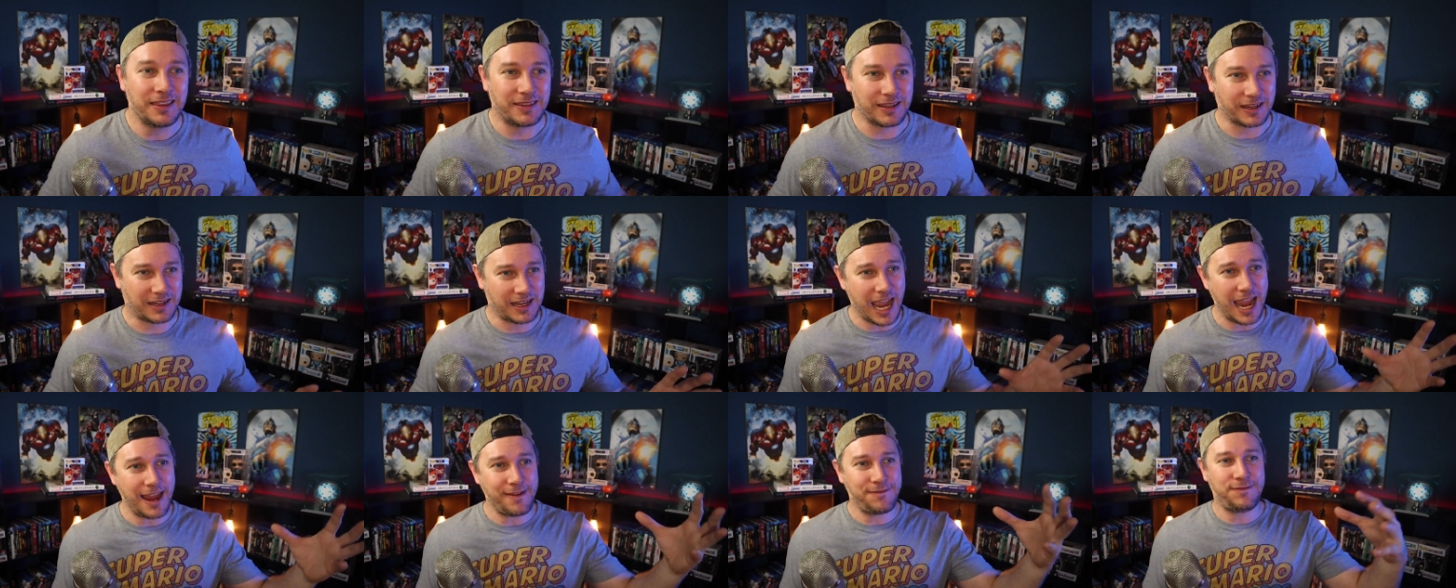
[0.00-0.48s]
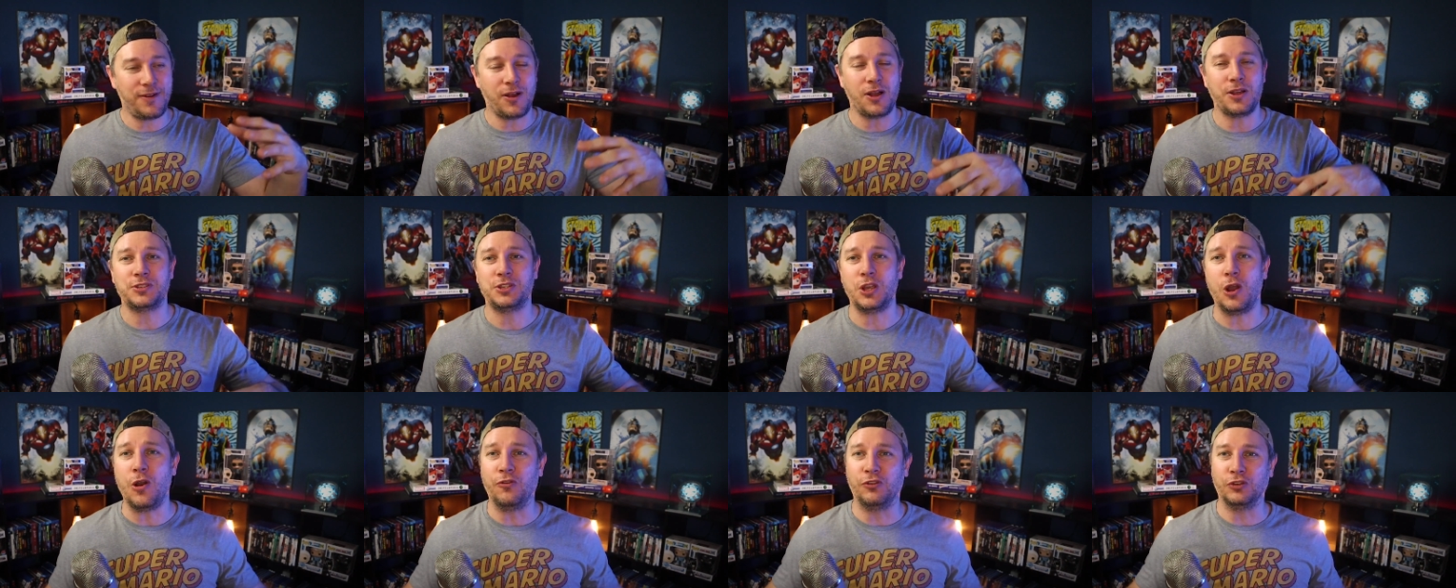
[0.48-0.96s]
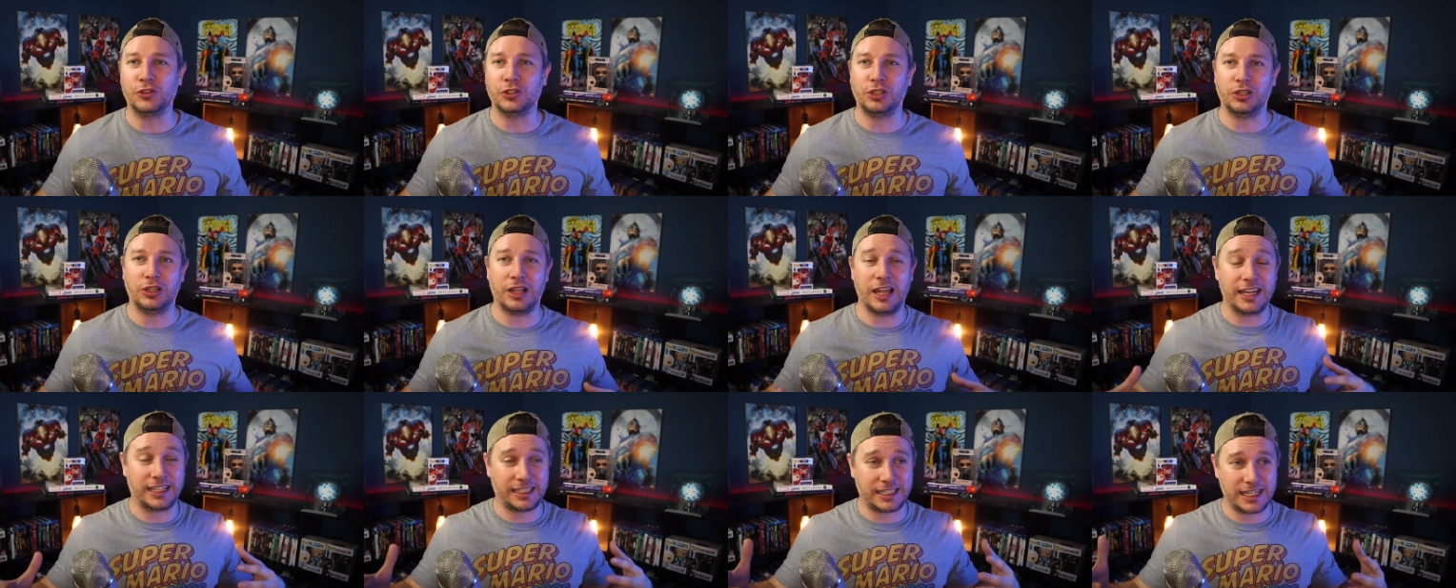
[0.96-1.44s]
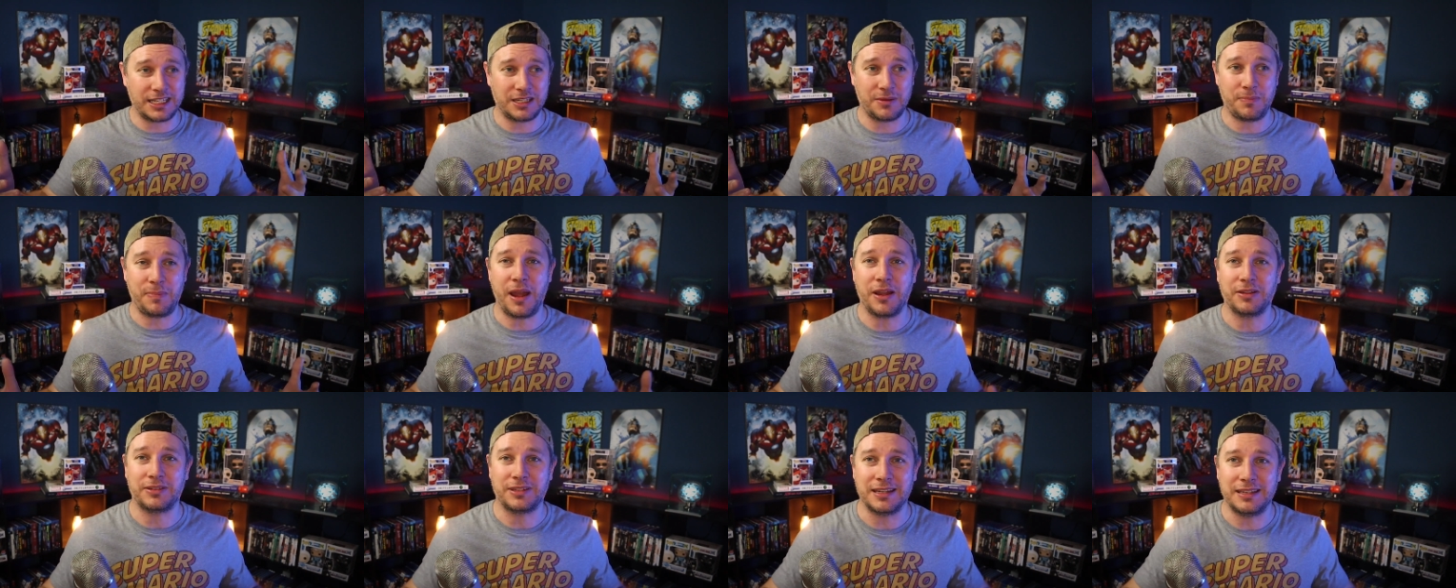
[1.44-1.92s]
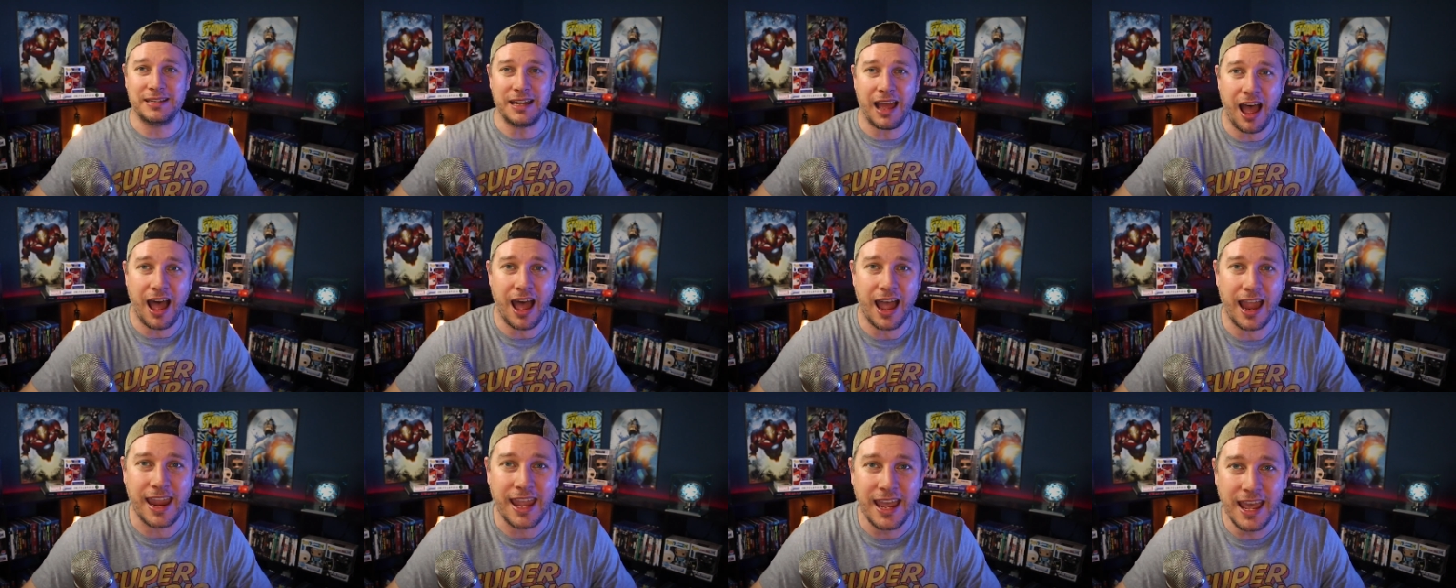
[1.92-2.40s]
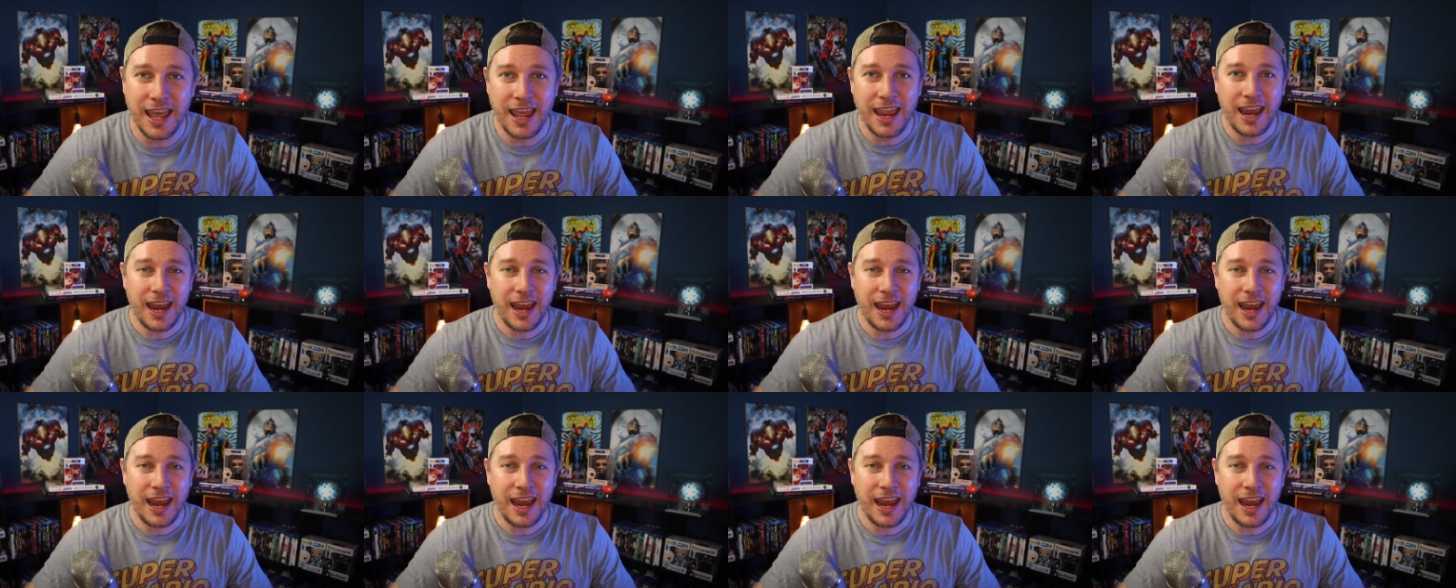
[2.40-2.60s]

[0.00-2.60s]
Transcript: The guy falls over like he's about to die,